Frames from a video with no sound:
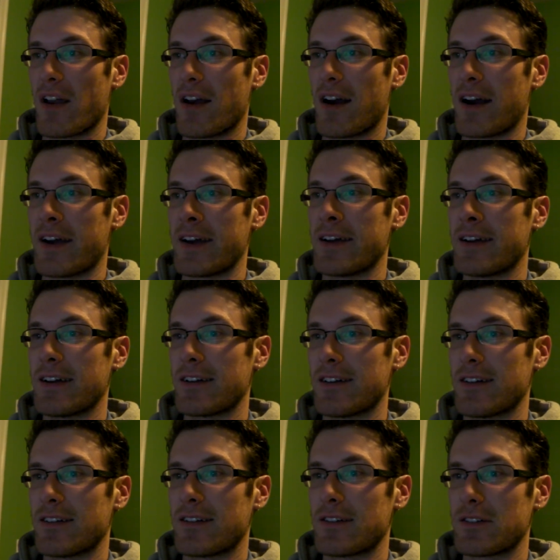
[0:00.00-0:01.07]
I
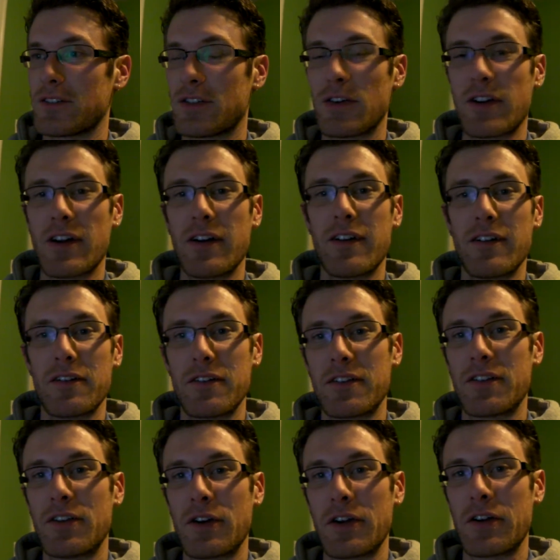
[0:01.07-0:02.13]
took a
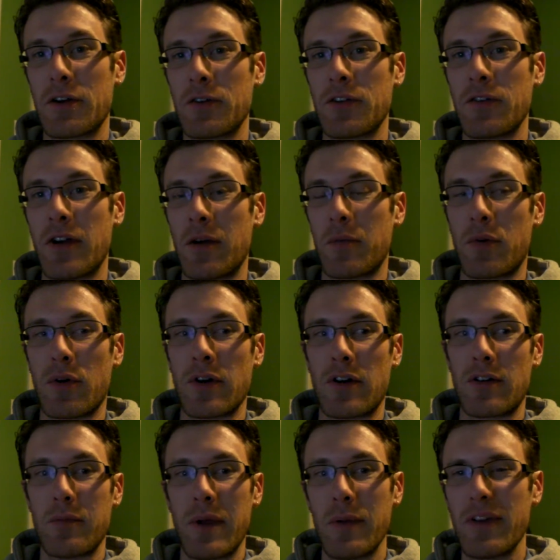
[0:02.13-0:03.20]
dose of hemp
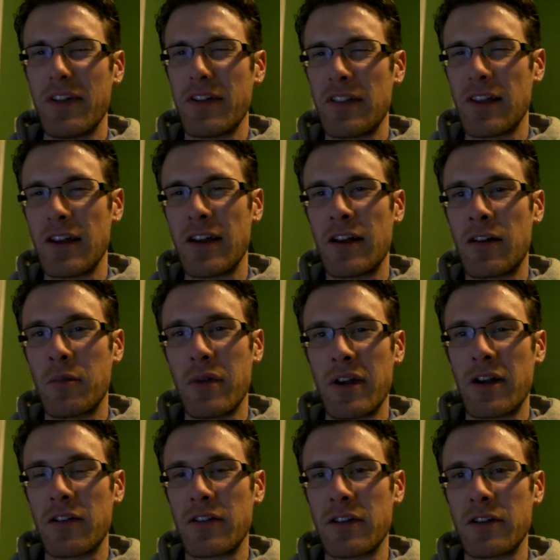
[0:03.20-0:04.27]
oil, maybe a little
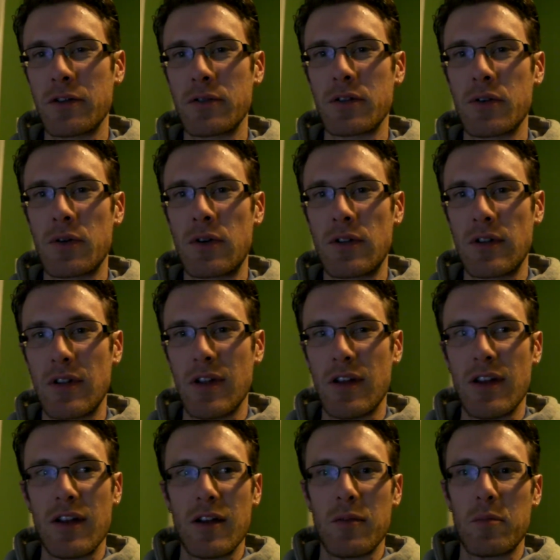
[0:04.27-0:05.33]
bigger than usual,
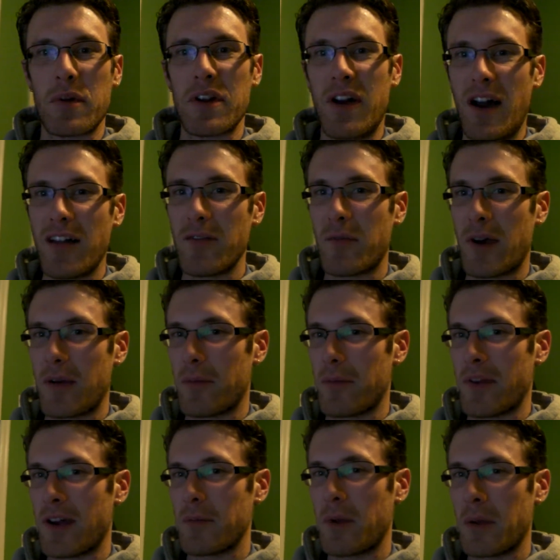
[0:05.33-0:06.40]
but not
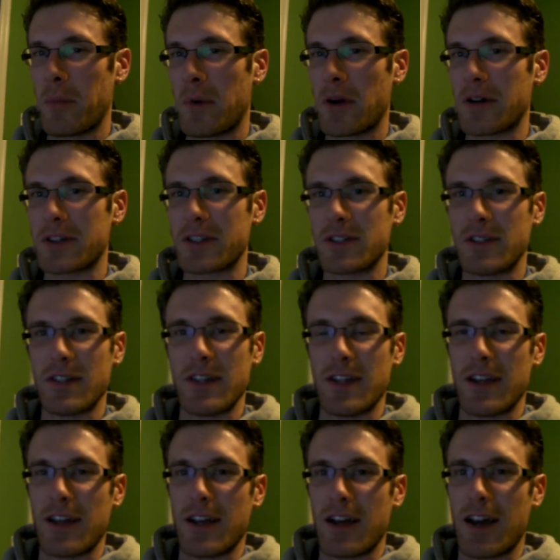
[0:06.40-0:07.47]
by much.
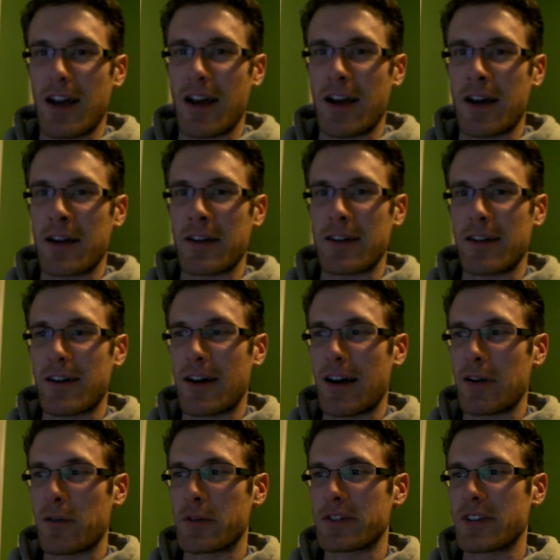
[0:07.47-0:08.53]
And
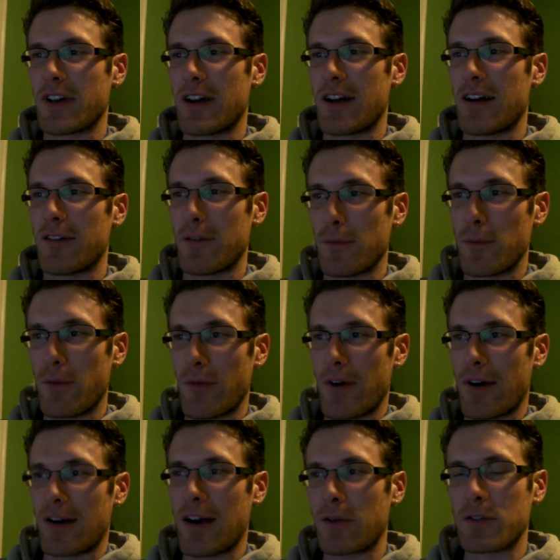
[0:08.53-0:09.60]
I was
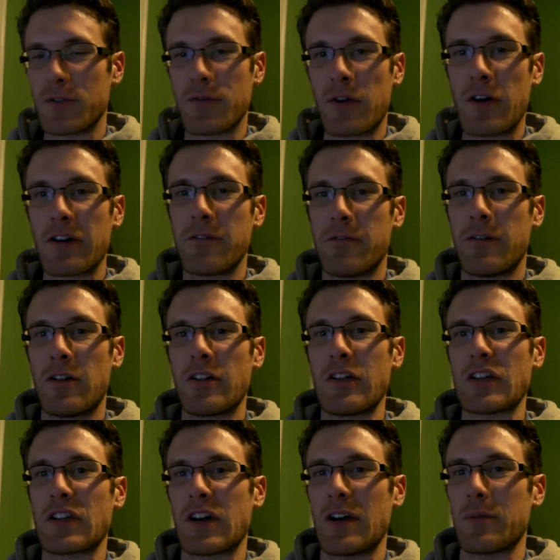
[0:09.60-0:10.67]
very full at
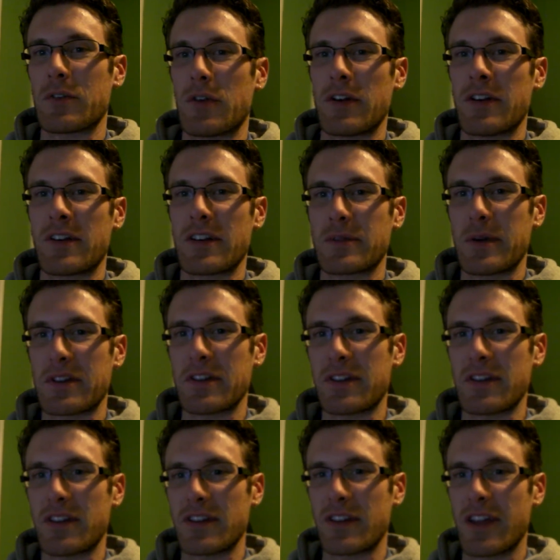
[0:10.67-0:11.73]
the time, so I didn't expect it
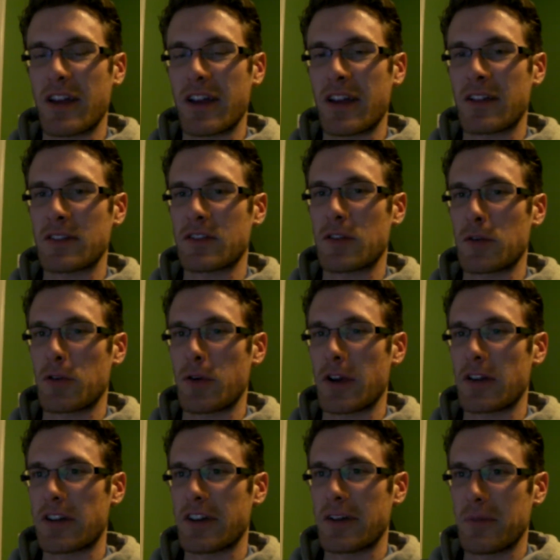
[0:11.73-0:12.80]
to kick in so
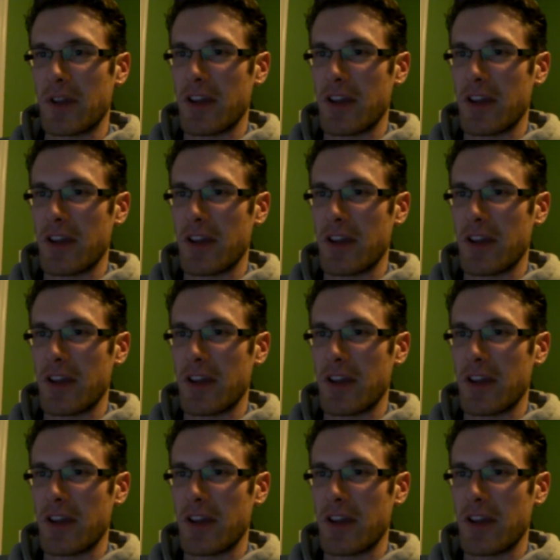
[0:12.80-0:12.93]
quickly.